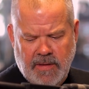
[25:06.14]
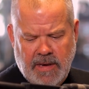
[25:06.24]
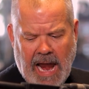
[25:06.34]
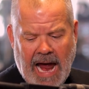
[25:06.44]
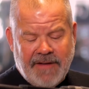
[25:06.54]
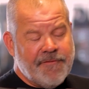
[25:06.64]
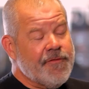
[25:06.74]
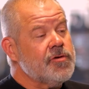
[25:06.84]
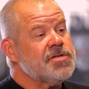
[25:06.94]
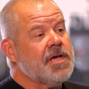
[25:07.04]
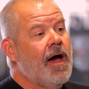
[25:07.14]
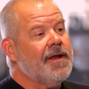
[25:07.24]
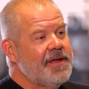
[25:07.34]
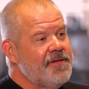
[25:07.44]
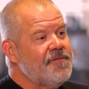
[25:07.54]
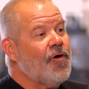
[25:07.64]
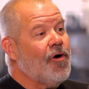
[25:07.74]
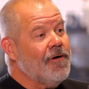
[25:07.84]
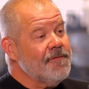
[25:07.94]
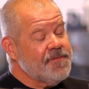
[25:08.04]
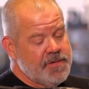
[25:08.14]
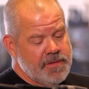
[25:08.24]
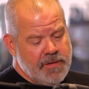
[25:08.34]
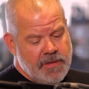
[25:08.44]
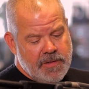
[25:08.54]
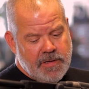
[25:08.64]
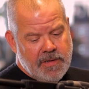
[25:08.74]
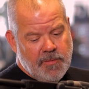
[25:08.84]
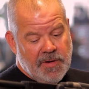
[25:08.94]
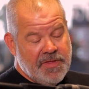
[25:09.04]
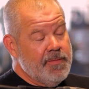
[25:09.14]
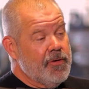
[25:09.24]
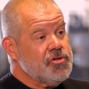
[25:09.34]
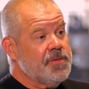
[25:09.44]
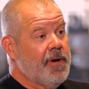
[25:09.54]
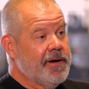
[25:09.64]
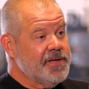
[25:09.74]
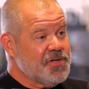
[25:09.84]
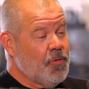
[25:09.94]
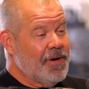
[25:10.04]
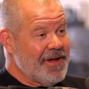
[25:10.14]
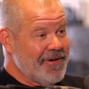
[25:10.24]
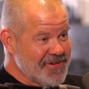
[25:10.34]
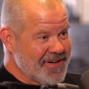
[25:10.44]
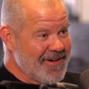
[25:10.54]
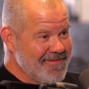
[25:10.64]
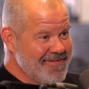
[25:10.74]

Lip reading: I first got involved with emerging markets 20 years ago.